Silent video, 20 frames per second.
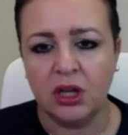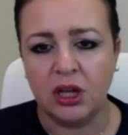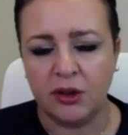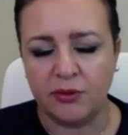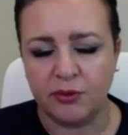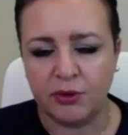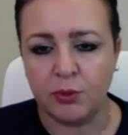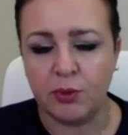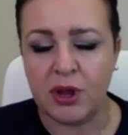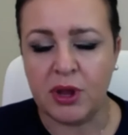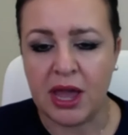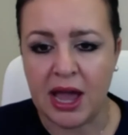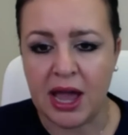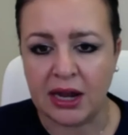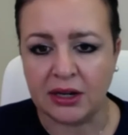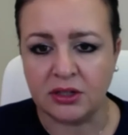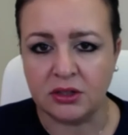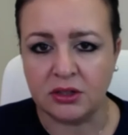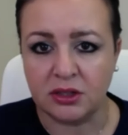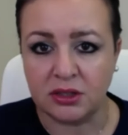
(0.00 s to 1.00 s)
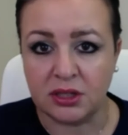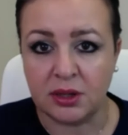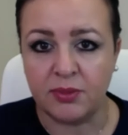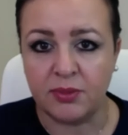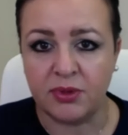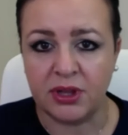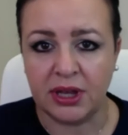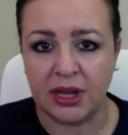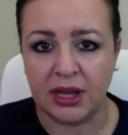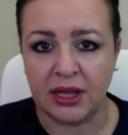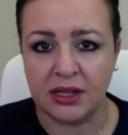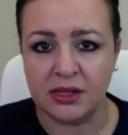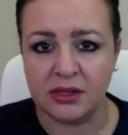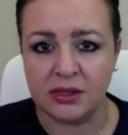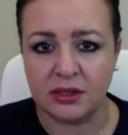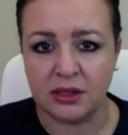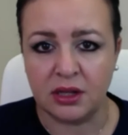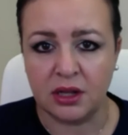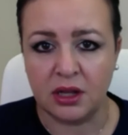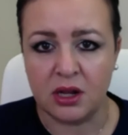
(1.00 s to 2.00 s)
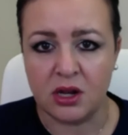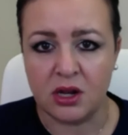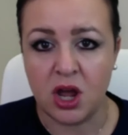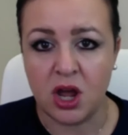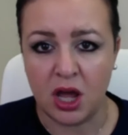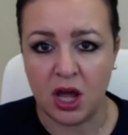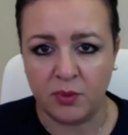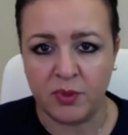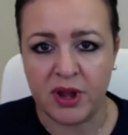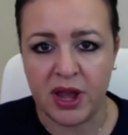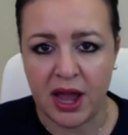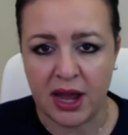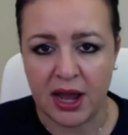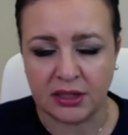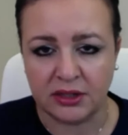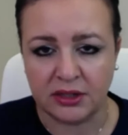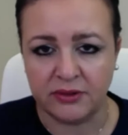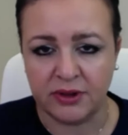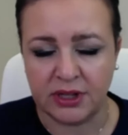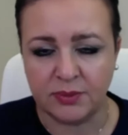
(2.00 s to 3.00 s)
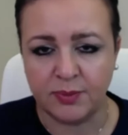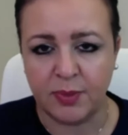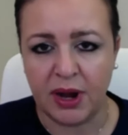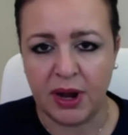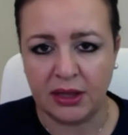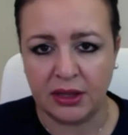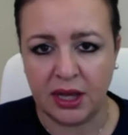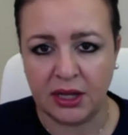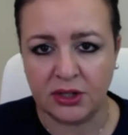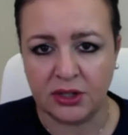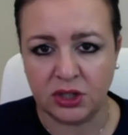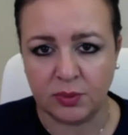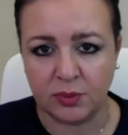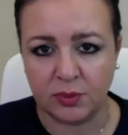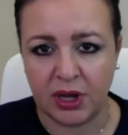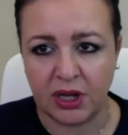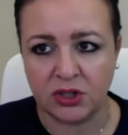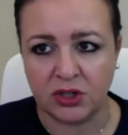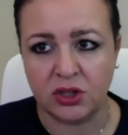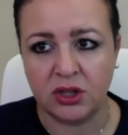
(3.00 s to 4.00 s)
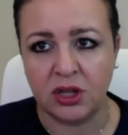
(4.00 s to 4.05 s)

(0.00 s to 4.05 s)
If you react to something as non-reactive as biologic mesh,